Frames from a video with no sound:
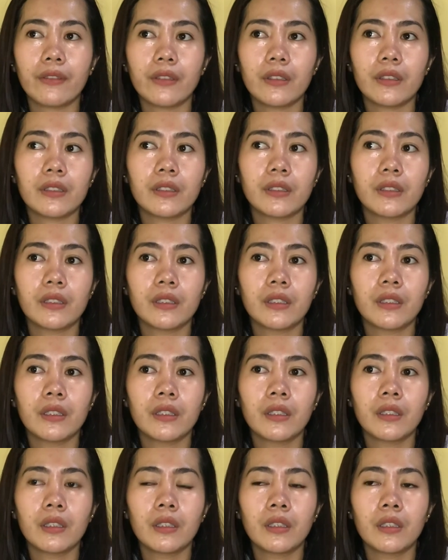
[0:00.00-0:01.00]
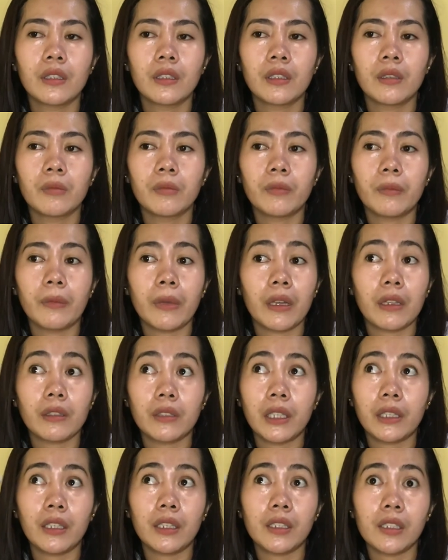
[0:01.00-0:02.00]
because but
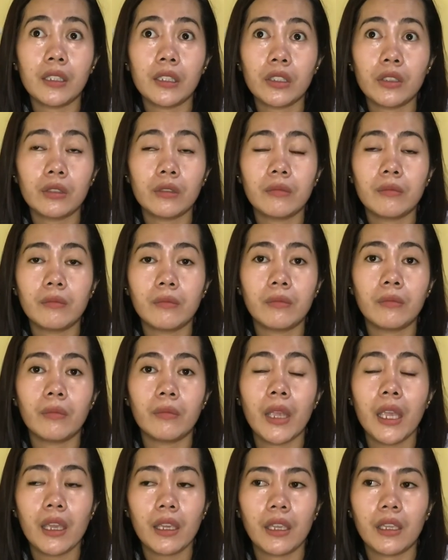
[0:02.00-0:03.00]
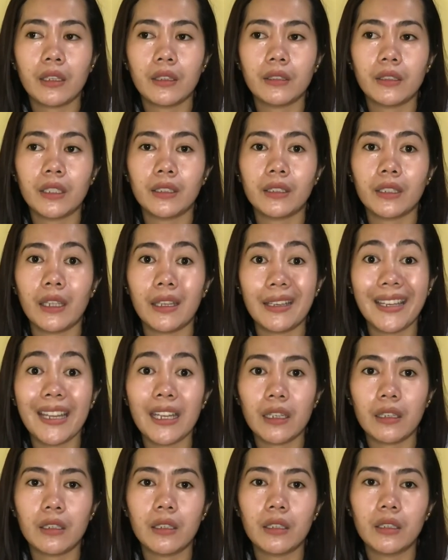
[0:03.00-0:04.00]
the decision making that I
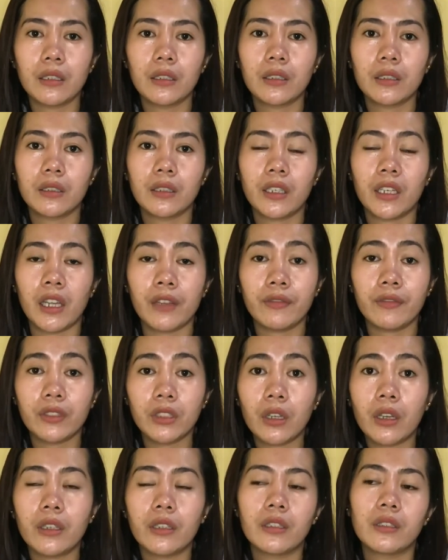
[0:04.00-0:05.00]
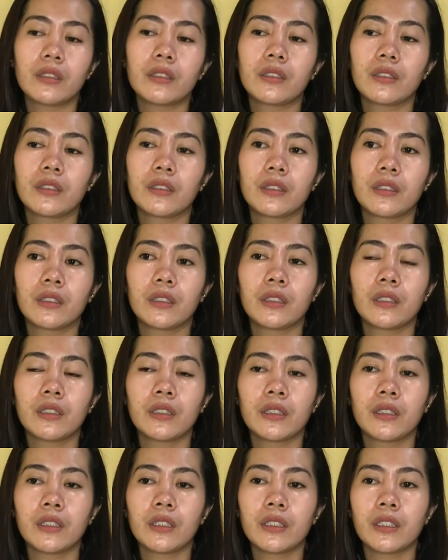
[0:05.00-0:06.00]
did, that I have done,
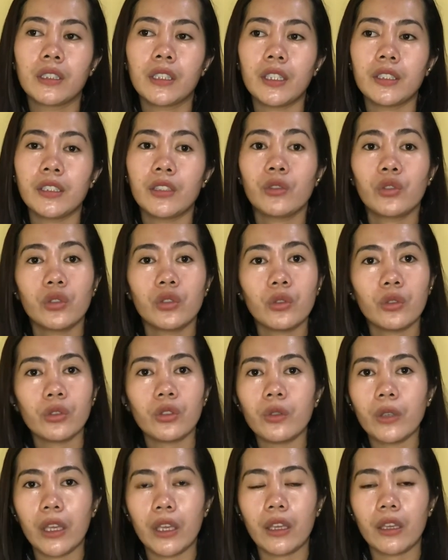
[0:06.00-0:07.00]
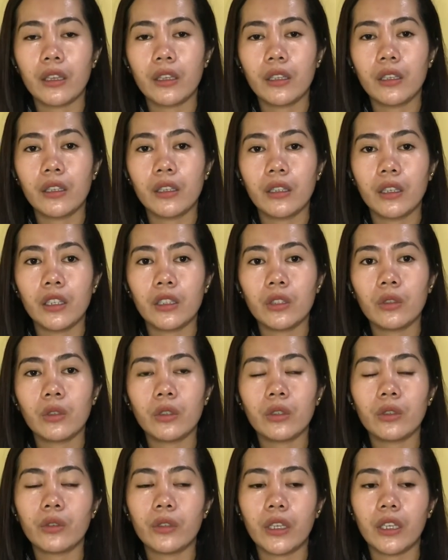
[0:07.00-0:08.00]
kasi gusto ko to eh, ito
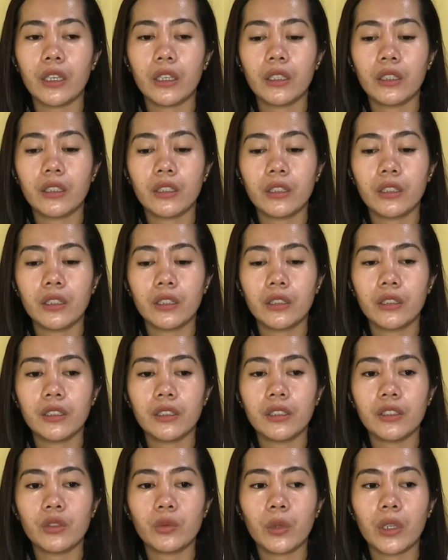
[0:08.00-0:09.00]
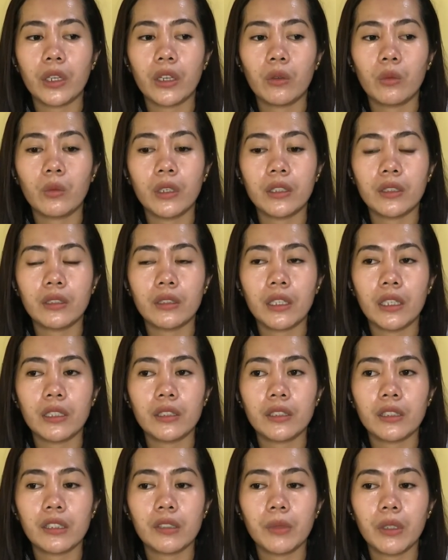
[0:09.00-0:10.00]
ako eh, this is what I want, not
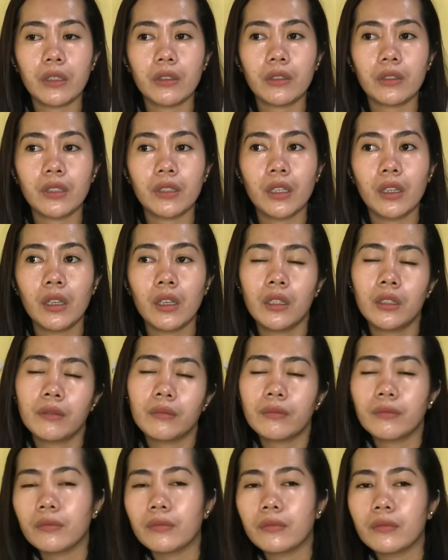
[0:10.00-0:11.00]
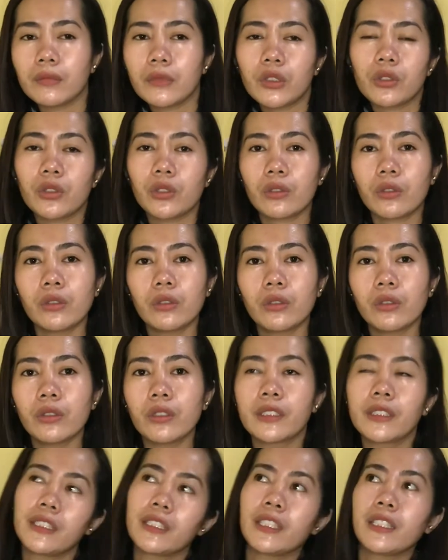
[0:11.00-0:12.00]
just because gusto ko,
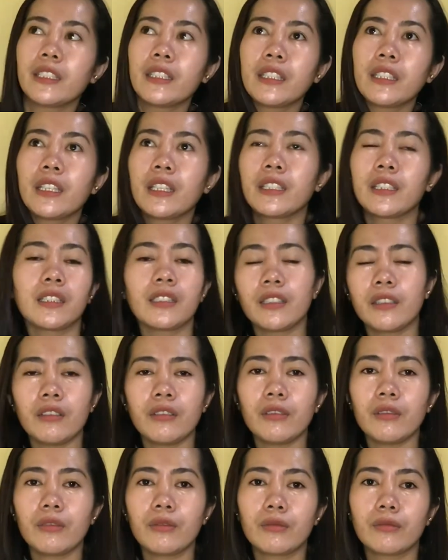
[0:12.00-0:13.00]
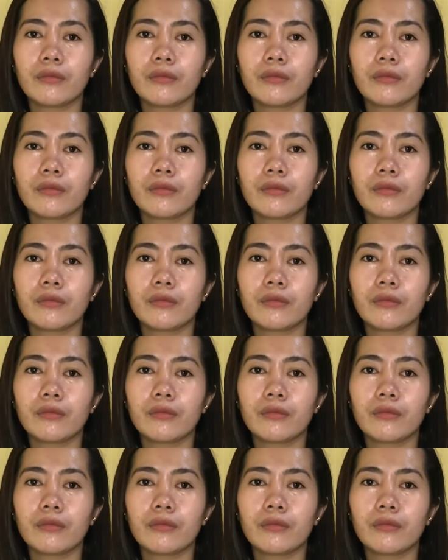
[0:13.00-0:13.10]
gusto ganyan, ganyan, no.